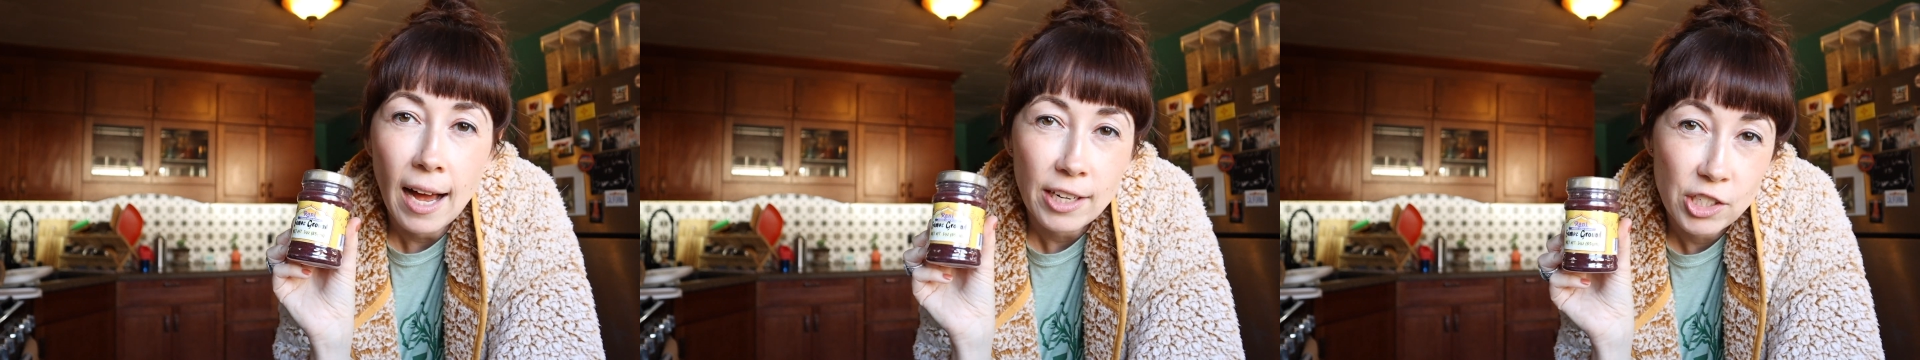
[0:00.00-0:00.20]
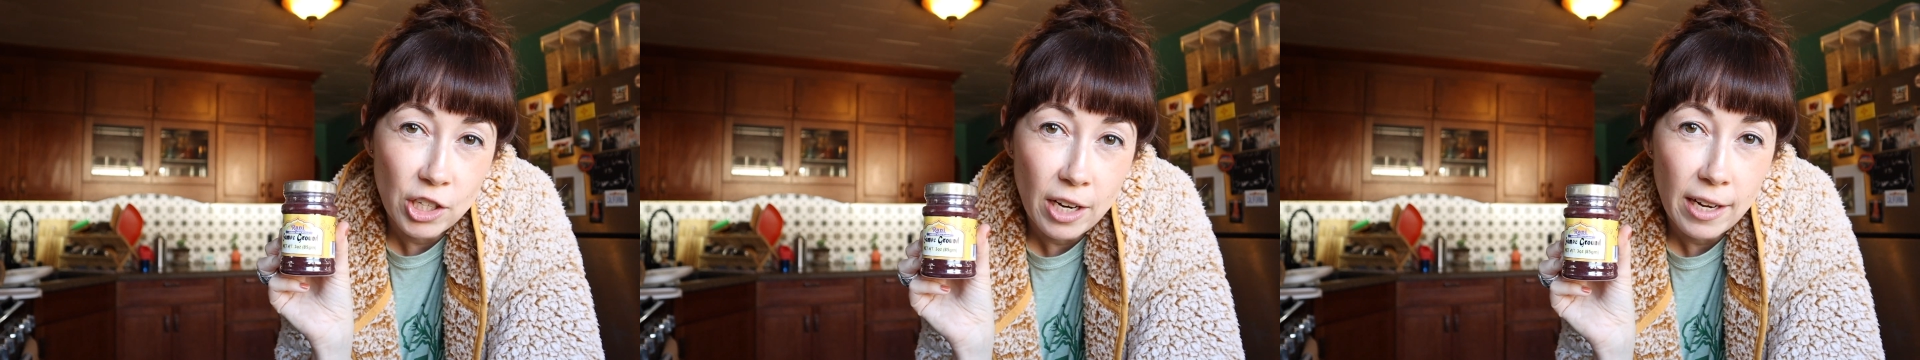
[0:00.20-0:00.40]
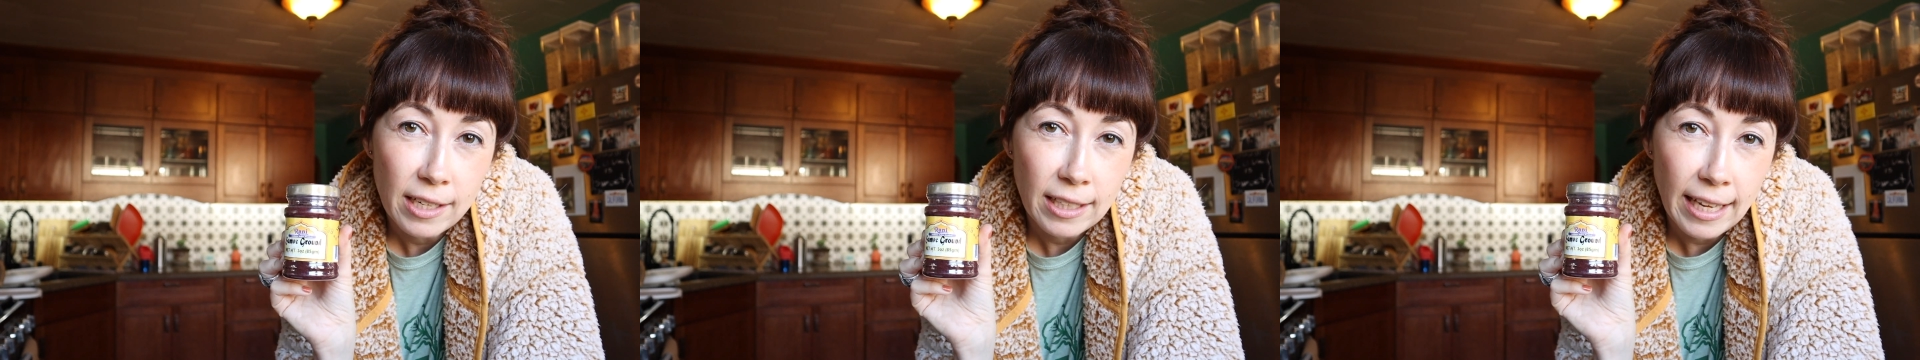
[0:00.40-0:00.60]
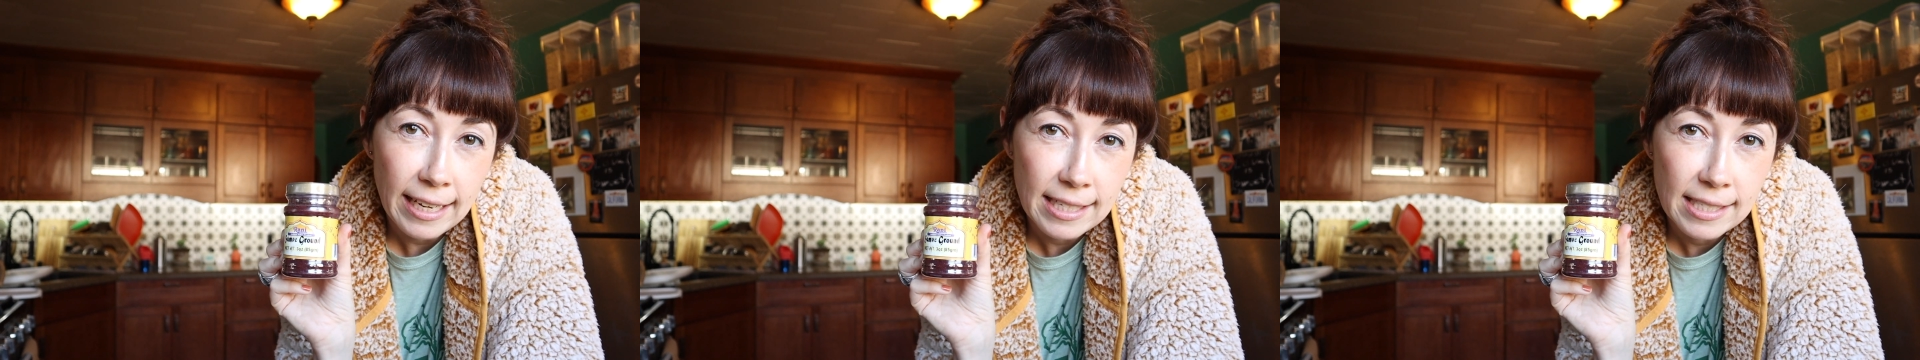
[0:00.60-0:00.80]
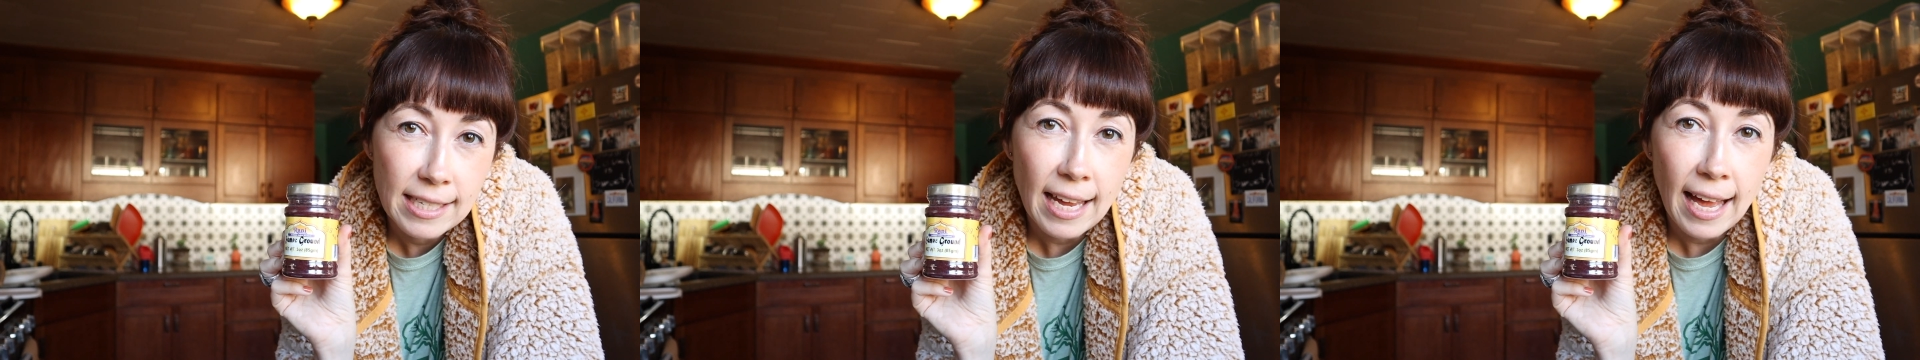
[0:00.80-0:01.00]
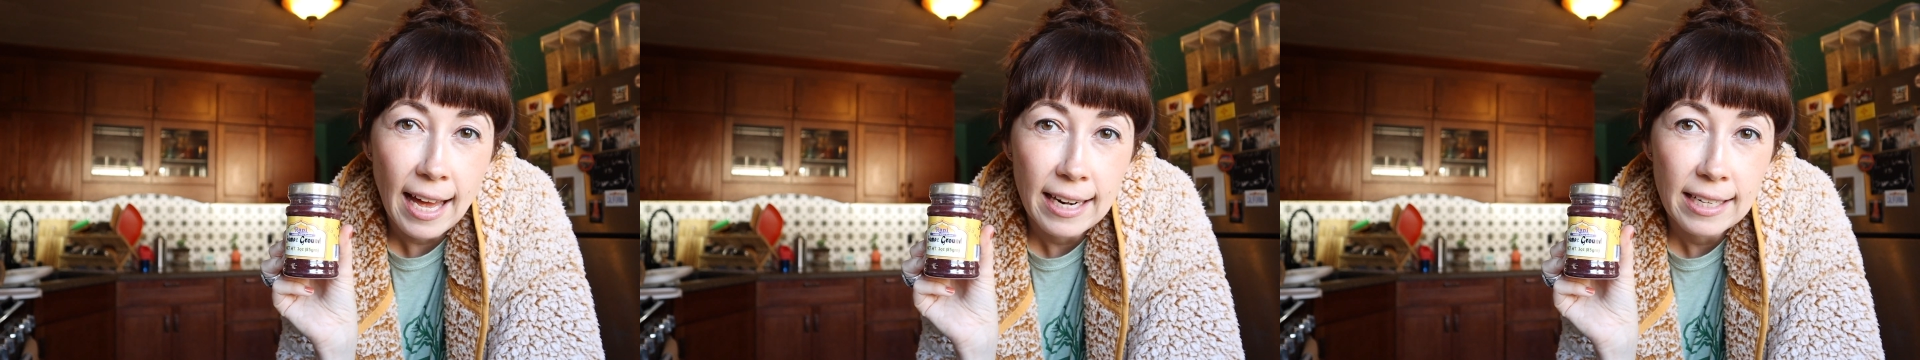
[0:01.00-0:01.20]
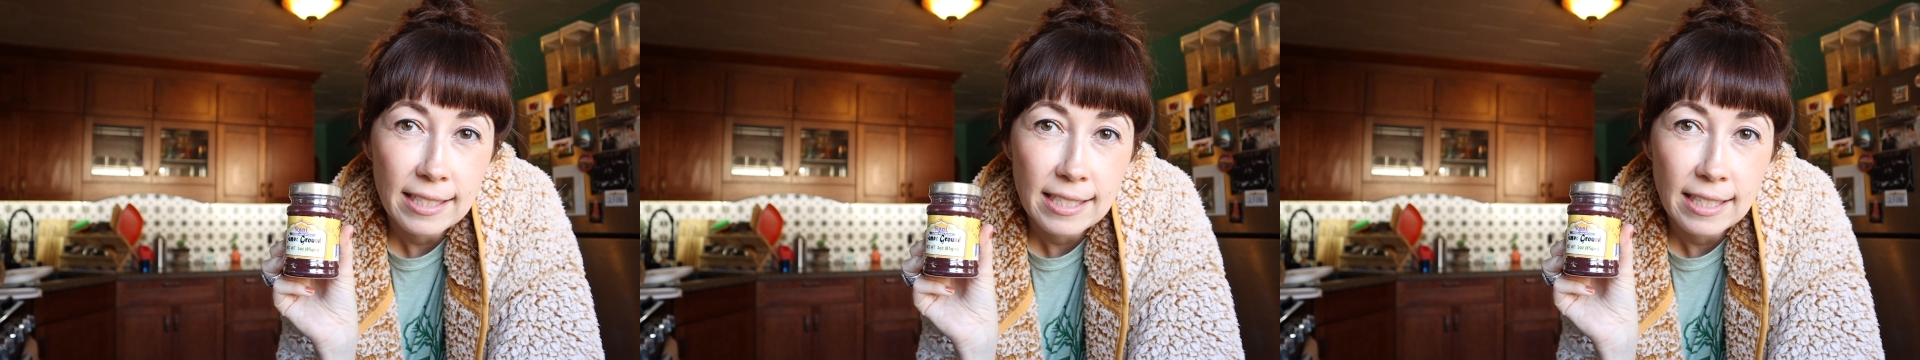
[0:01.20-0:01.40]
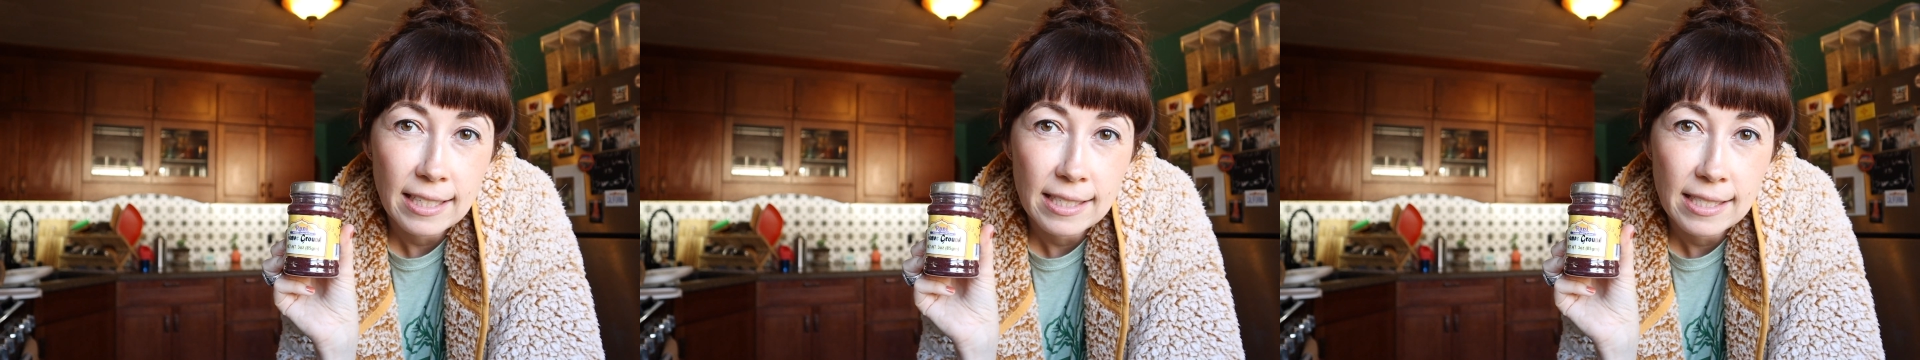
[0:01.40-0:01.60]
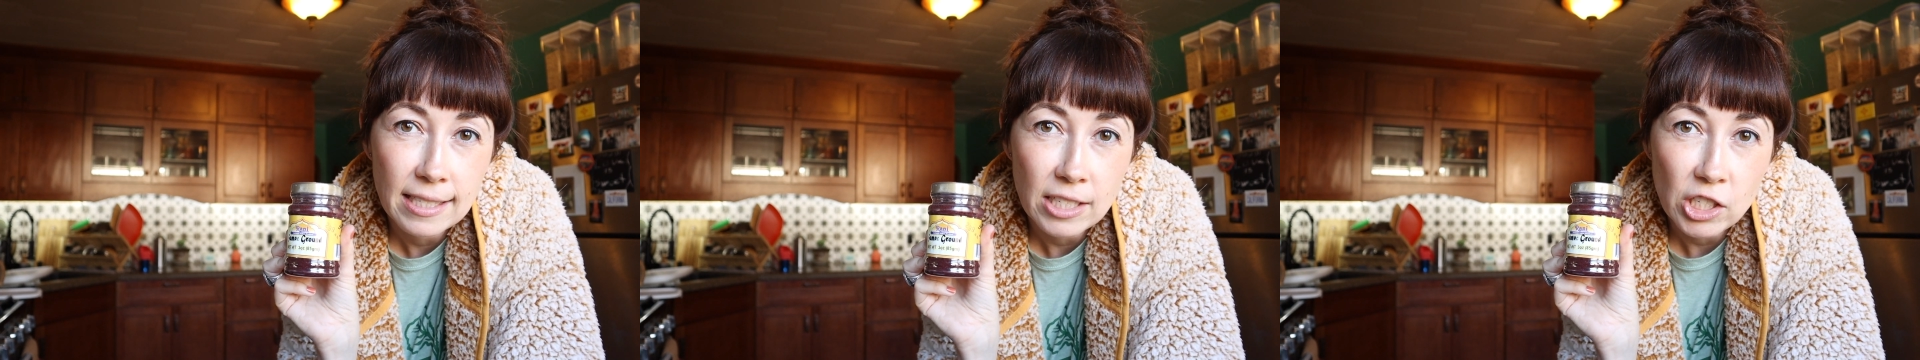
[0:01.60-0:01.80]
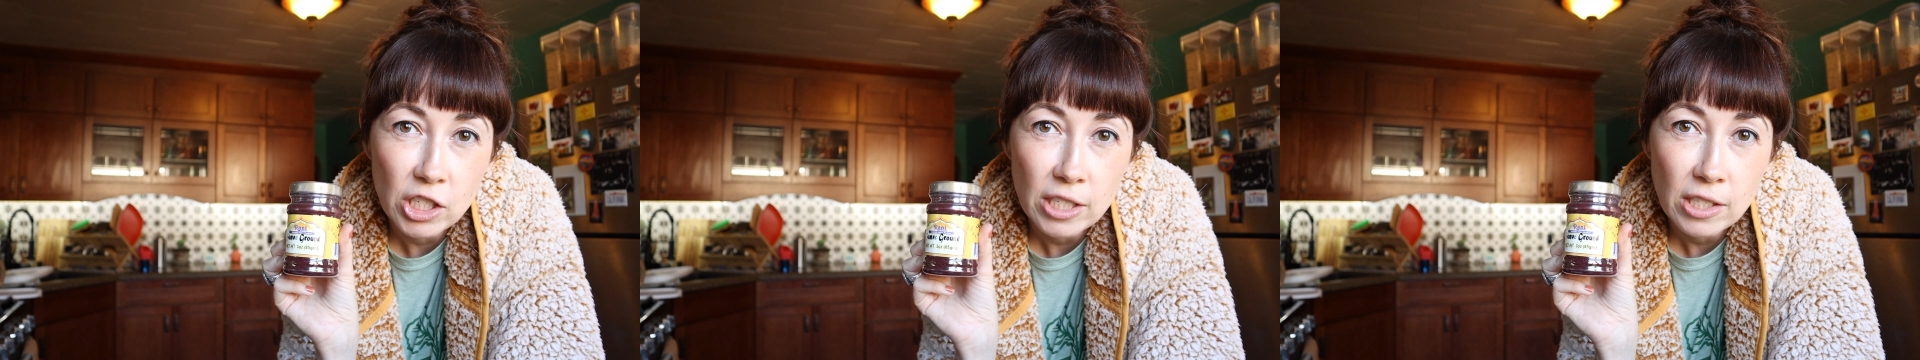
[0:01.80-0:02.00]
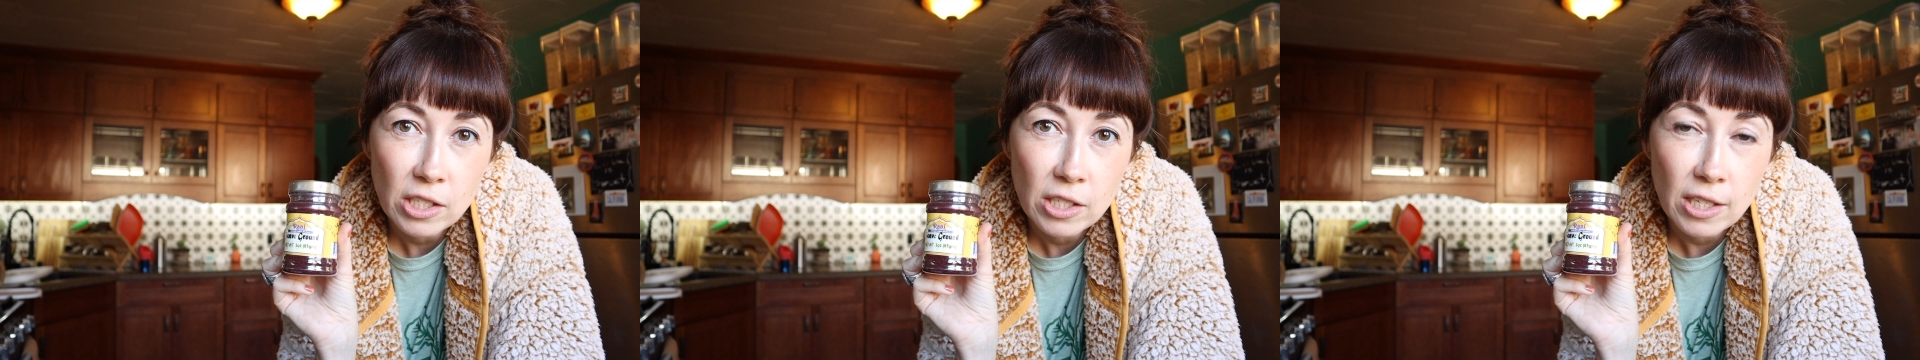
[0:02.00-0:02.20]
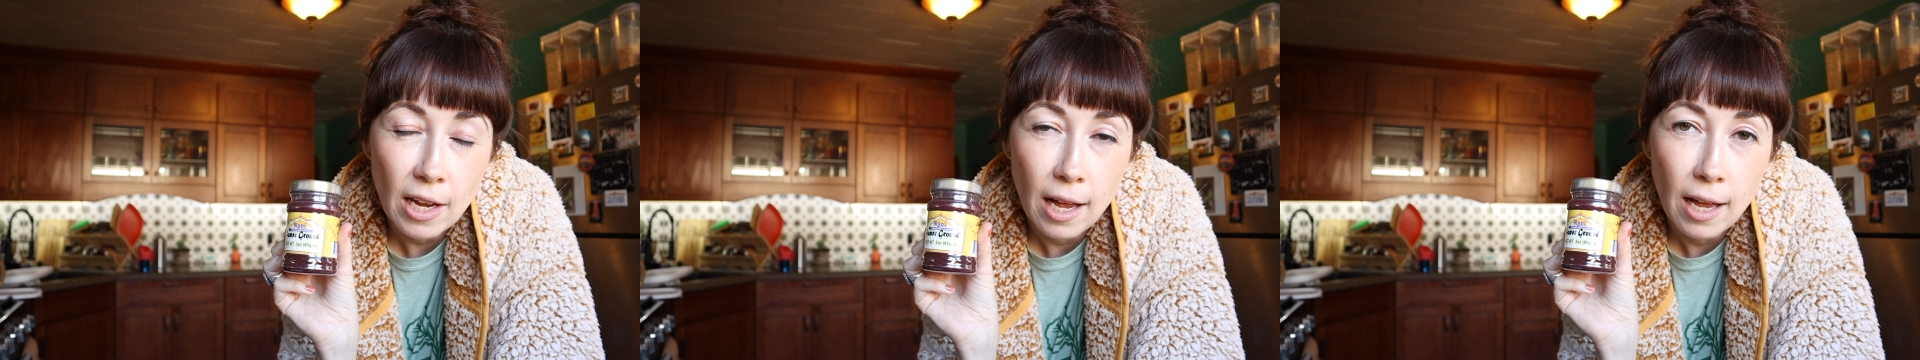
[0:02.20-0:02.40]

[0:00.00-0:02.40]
John likes to add it to his dishes,